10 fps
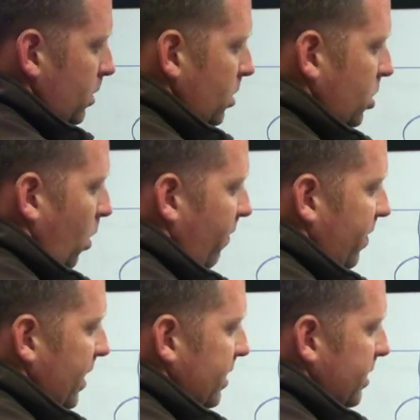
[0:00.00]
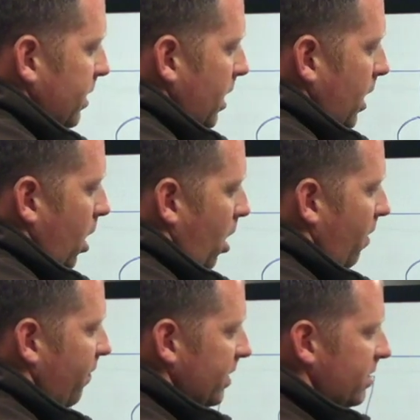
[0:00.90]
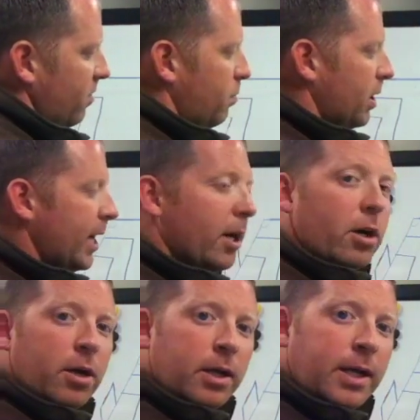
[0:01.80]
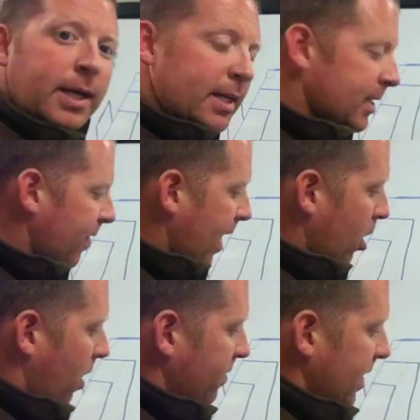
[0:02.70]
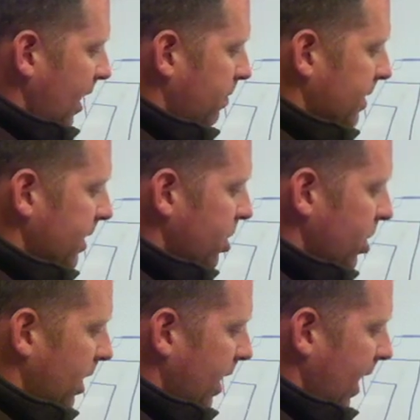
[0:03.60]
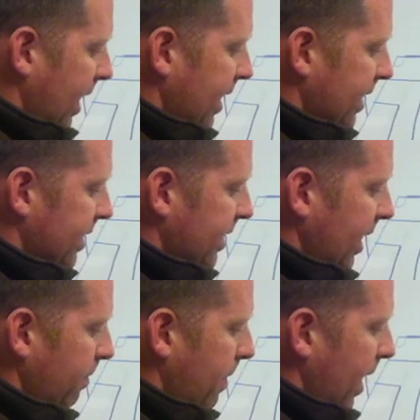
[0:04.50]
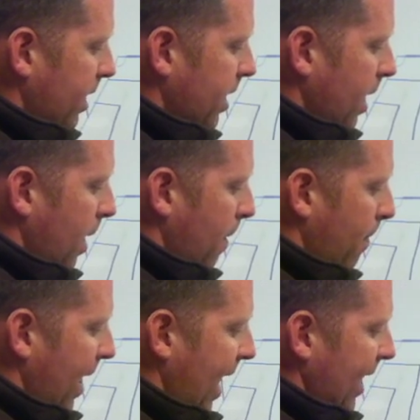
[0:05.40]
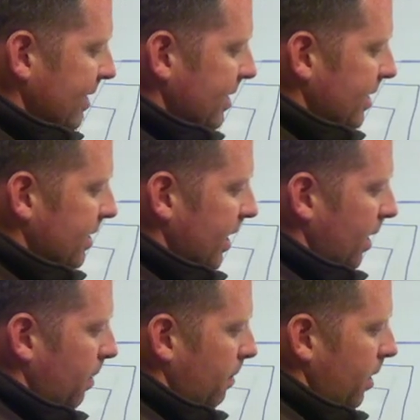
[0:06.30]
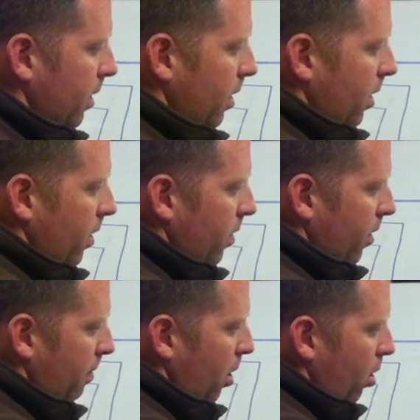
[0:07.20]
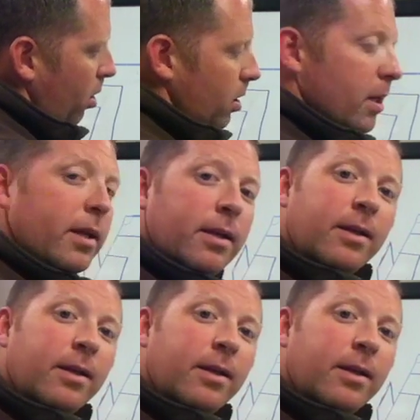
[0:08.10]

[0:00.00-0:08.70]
So if this offensive player is in that offside position and his teammate passes him the ball,